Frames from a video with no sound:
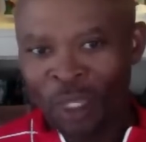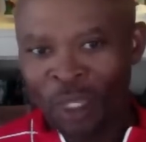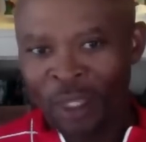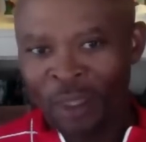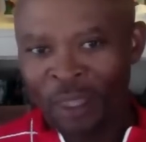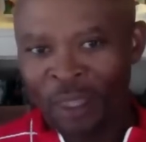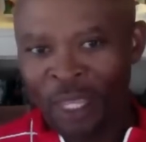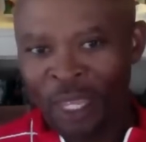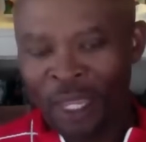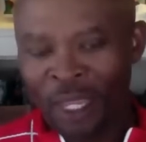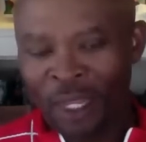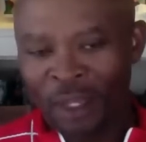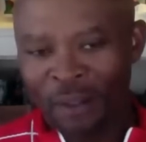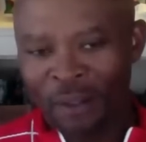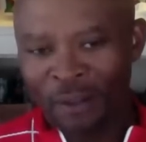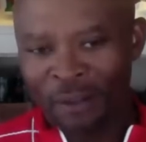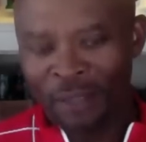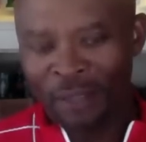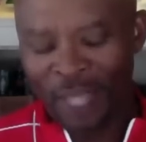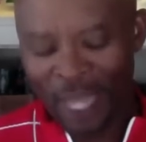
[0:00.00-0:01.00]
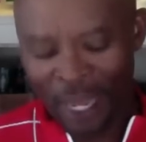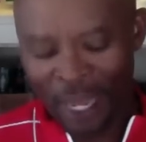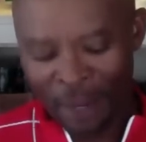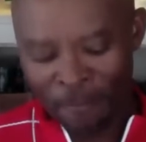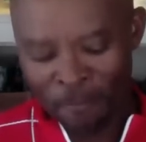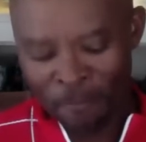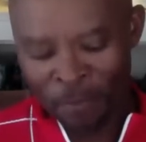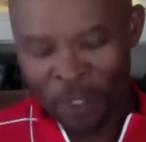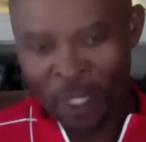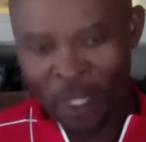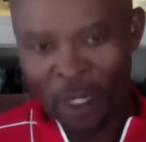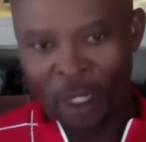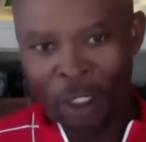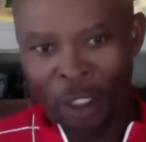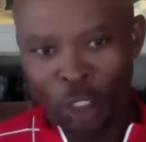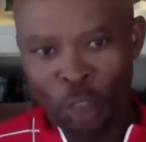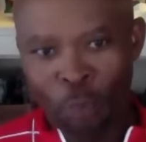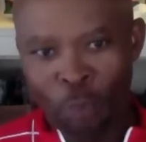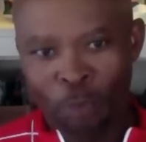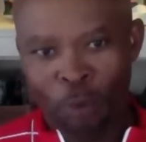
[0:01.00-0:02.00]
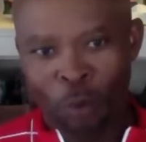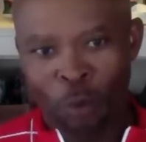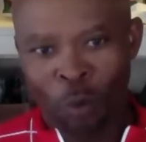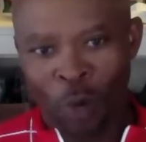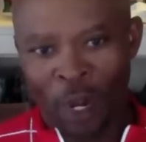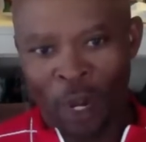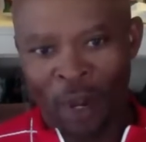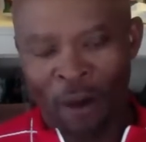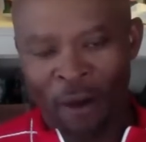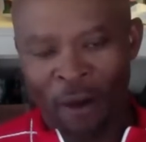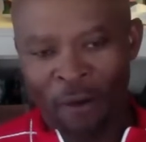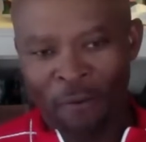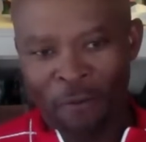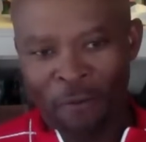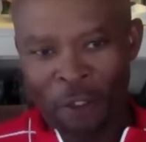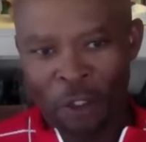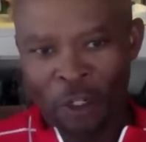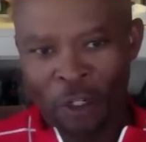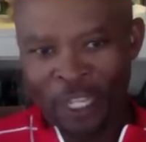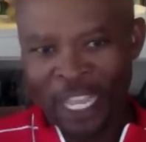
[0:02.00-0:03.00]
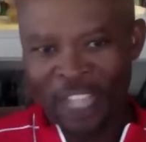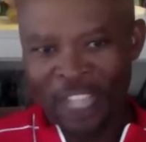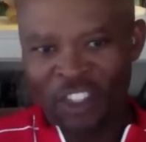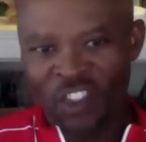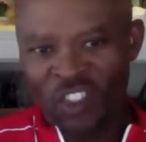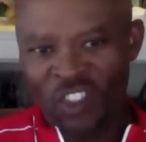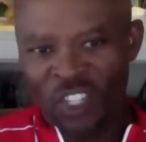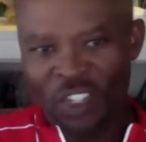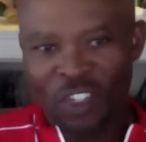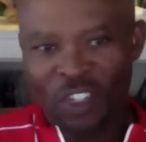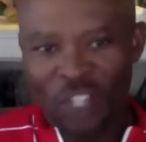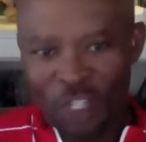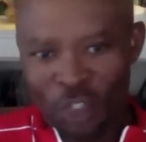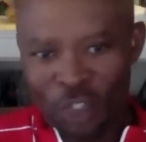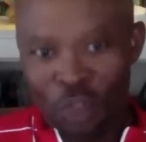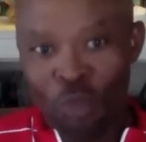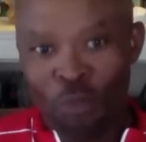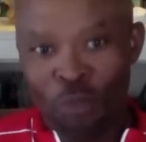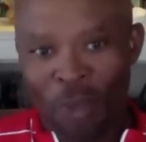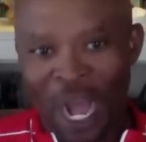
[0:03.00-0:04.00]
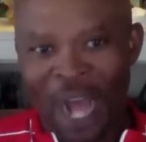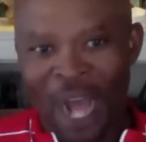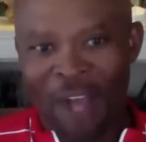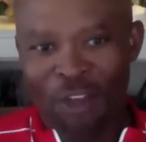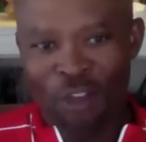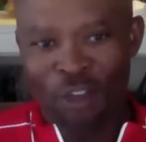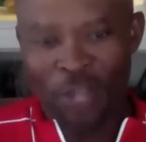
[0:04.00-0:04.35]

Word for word: they they did a loop to where for you to get 62 miles,